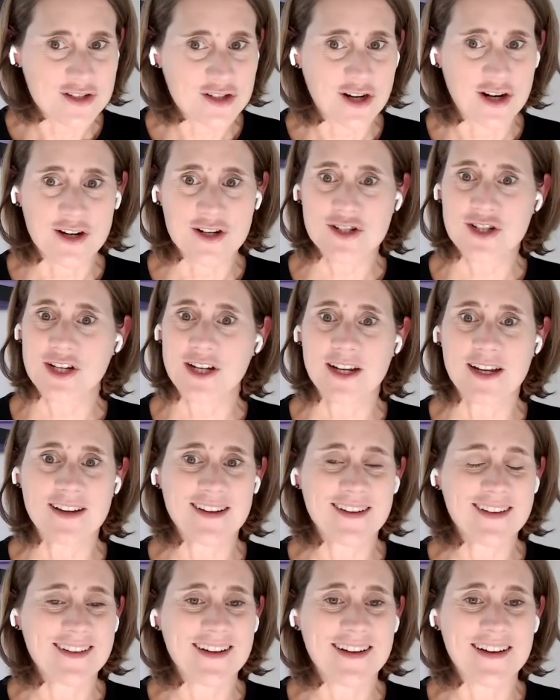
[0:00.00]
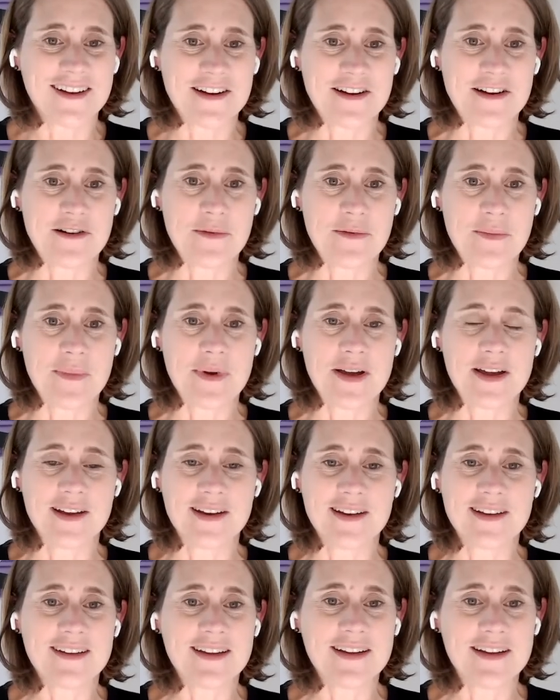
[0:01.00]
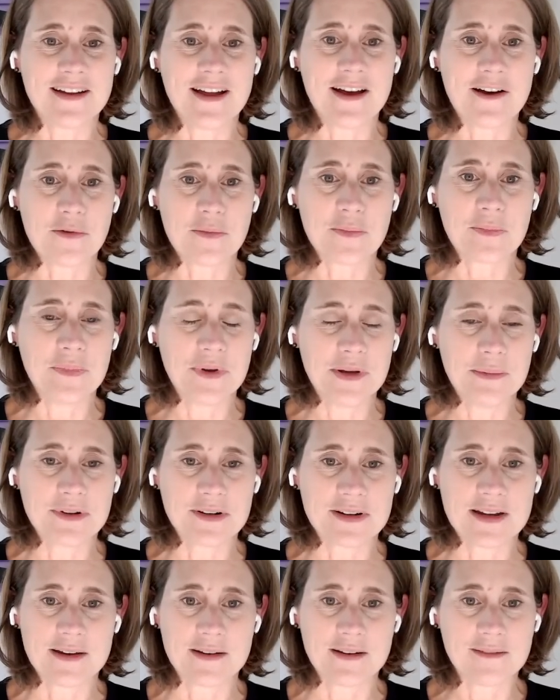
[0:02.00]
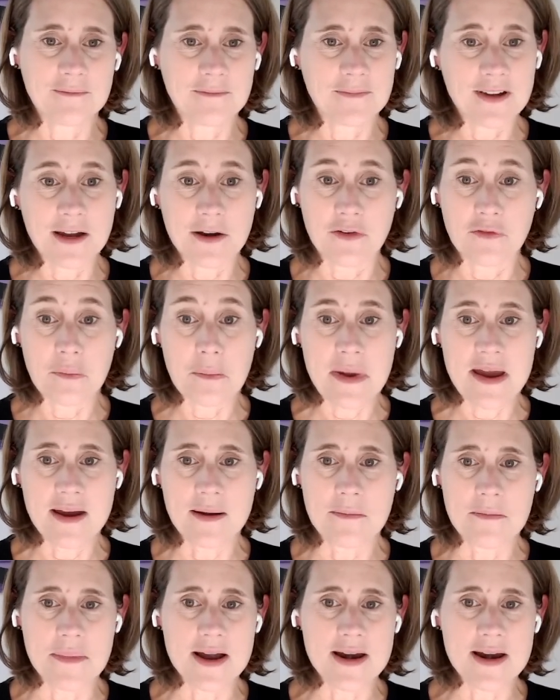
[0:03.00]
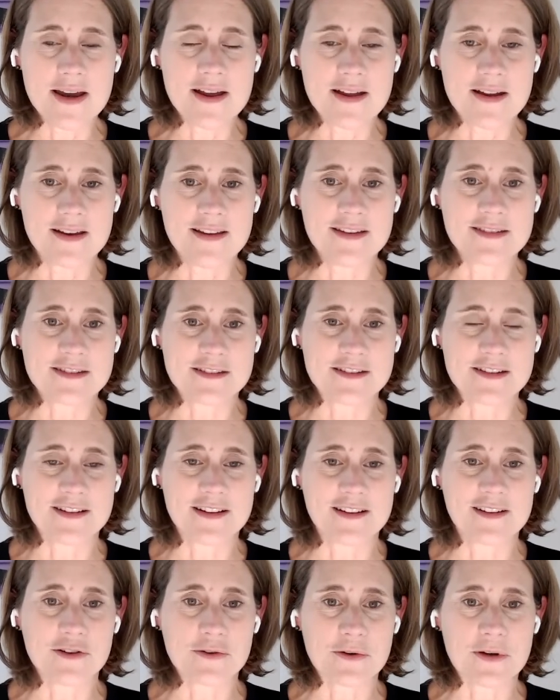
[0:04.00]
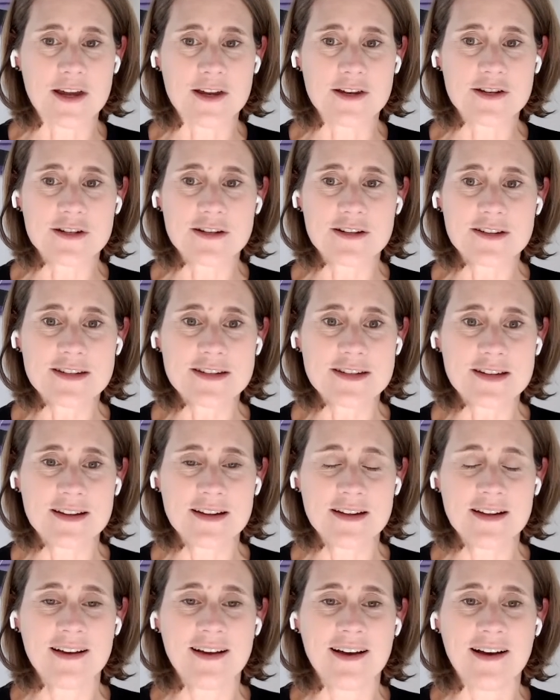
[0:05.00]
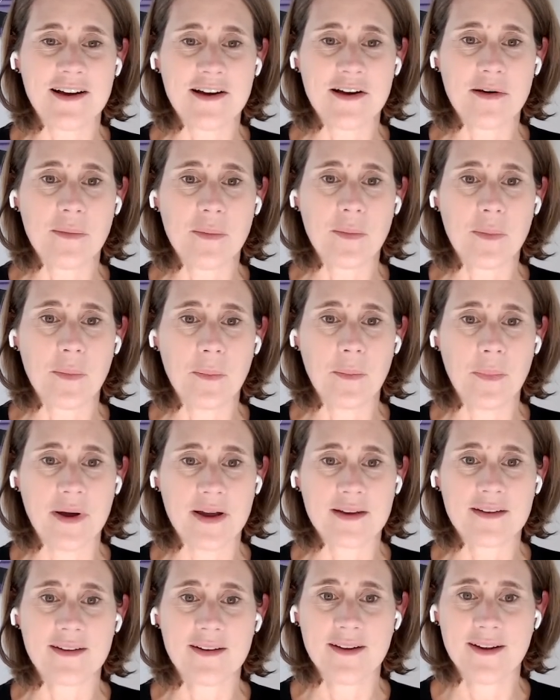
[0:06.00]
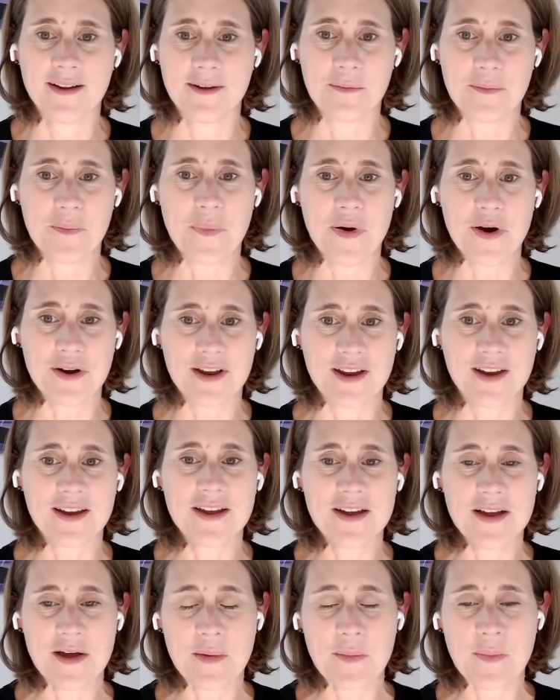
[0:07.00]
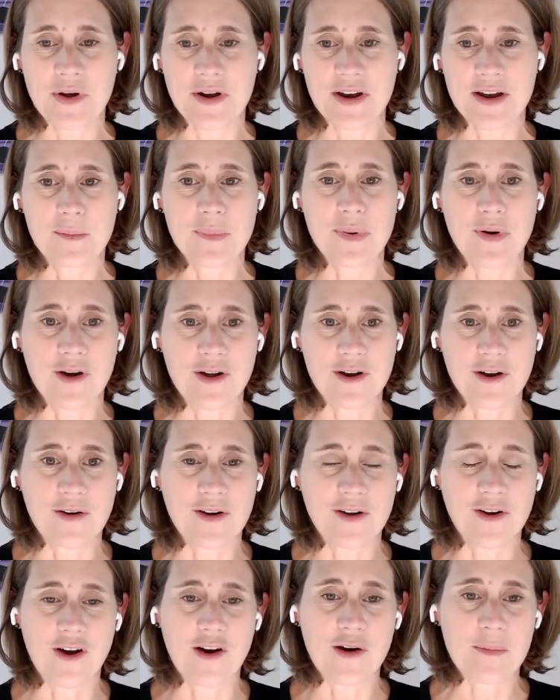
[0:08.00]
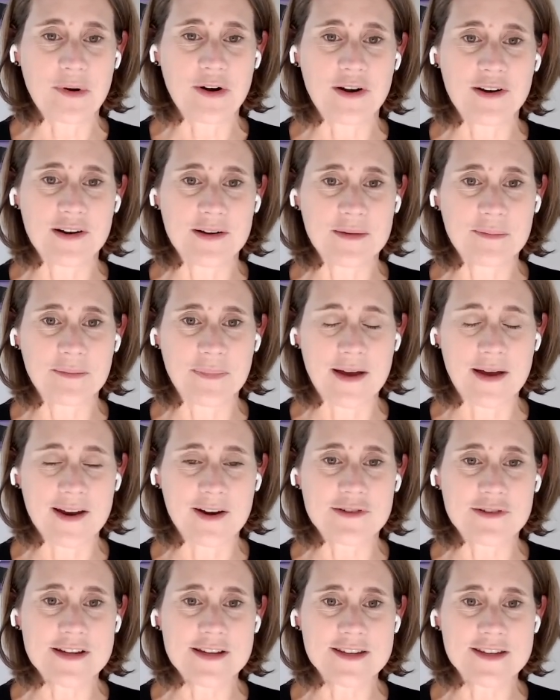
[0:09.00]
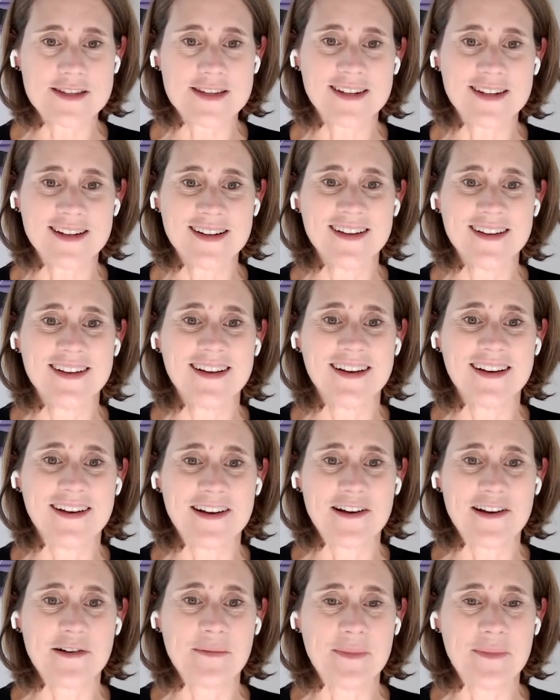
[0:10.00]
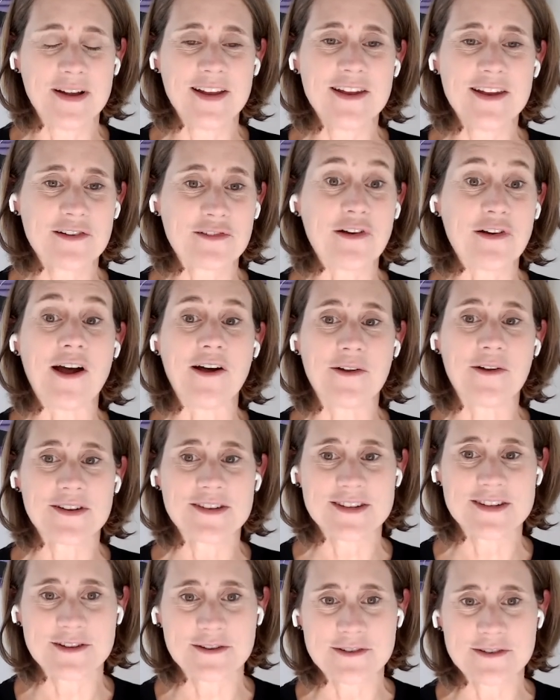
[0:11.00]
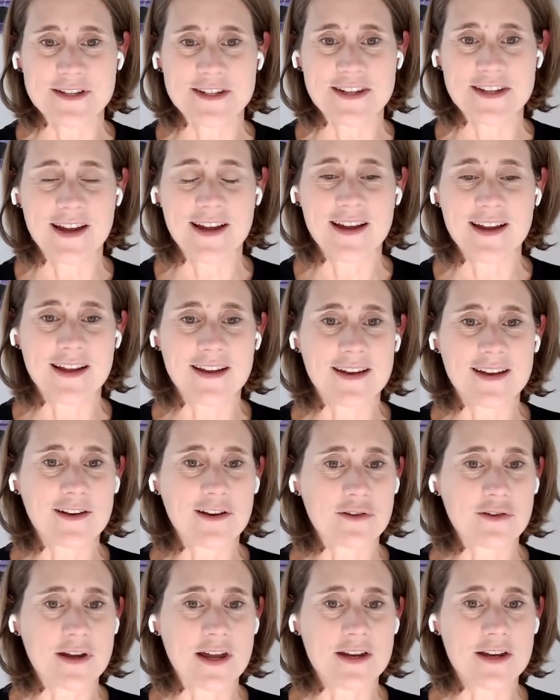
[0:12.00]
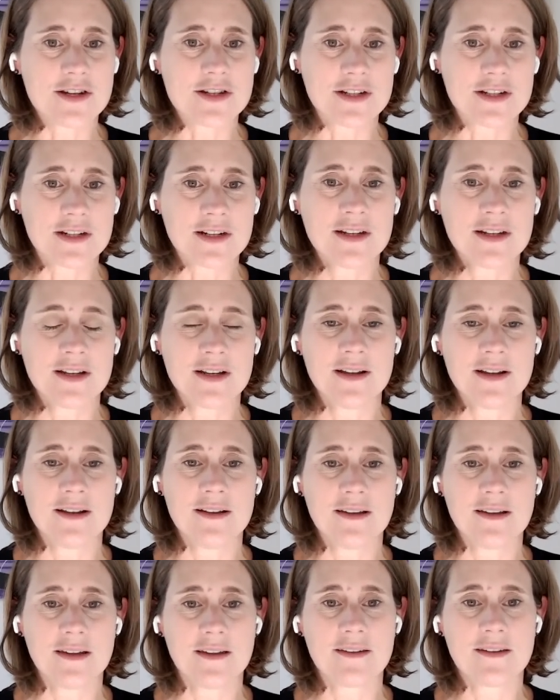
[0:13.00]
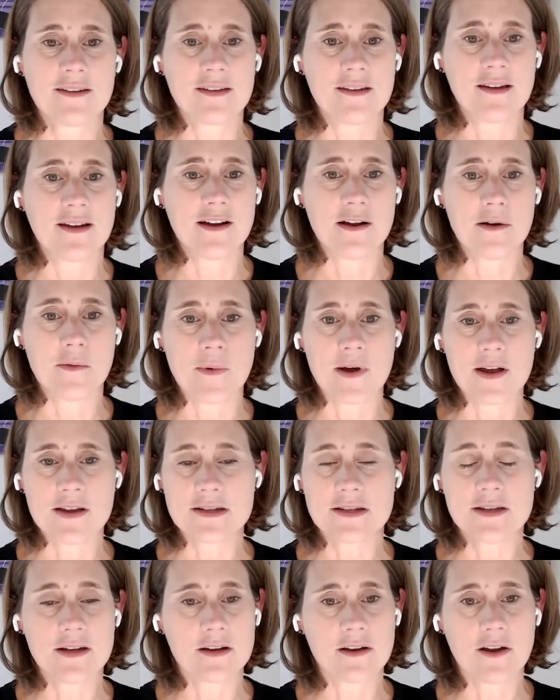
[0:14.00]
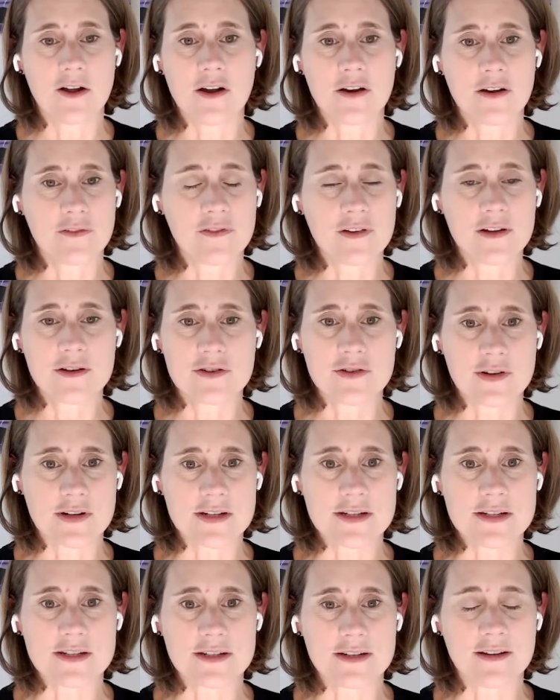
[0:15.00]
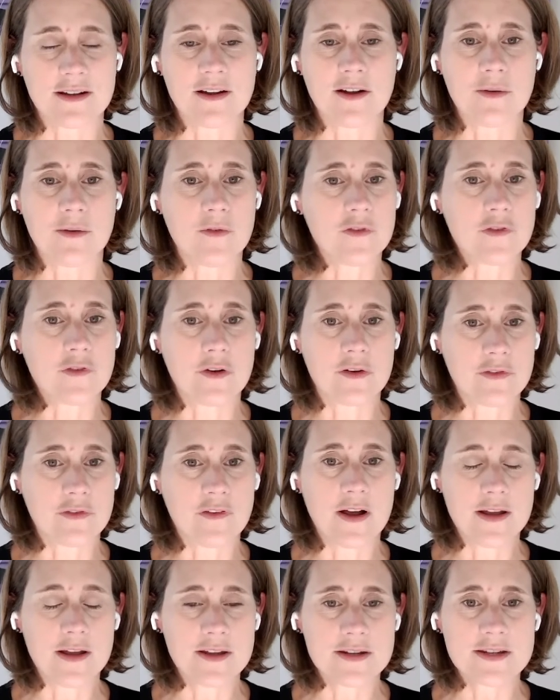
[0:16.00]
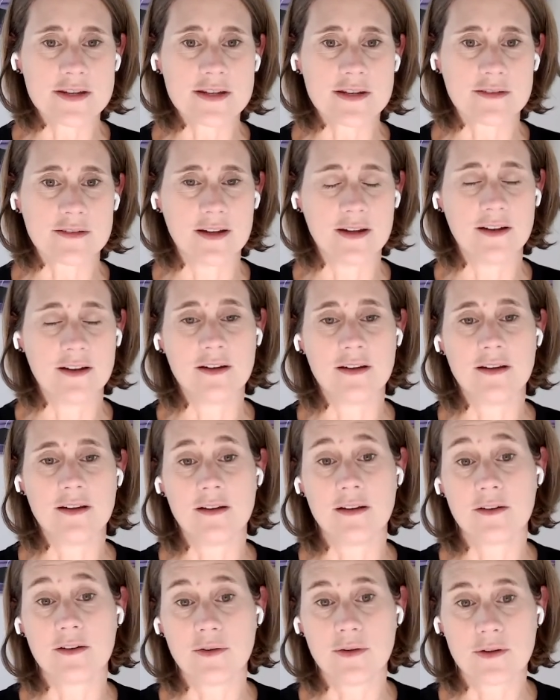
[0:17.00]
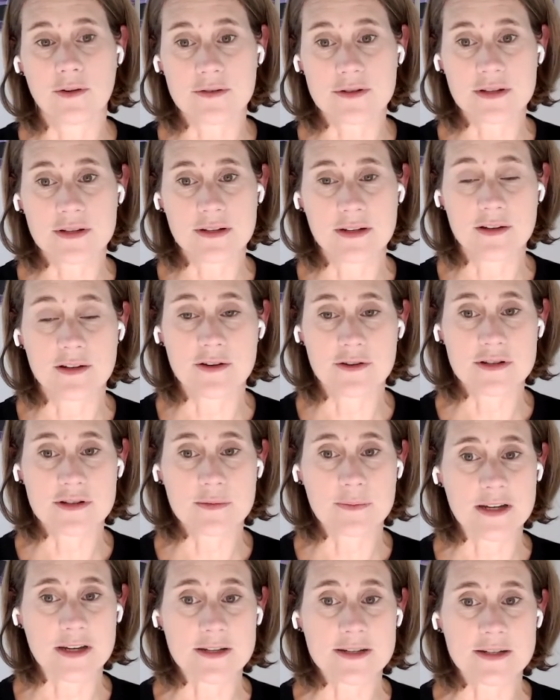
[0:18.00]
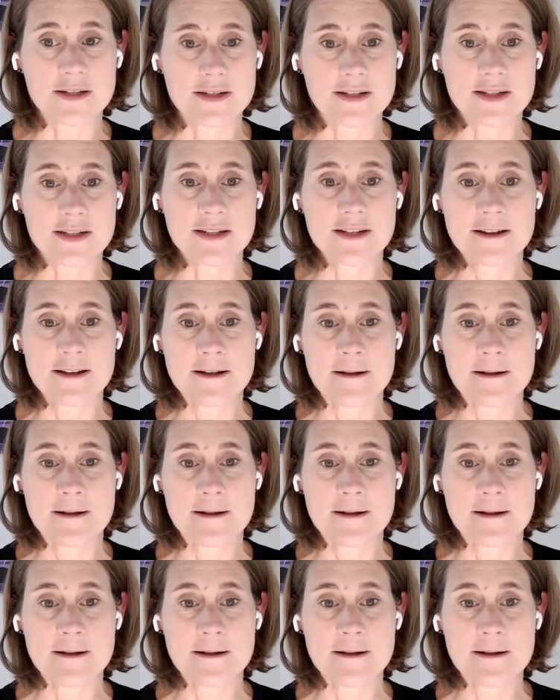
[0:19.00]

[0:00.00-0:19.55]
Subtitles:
charging, and how people can kind of make money at these locations. But putting copper and batteries in the ground, so to say, at the location is, I see a lot of interest of funds into those spaces.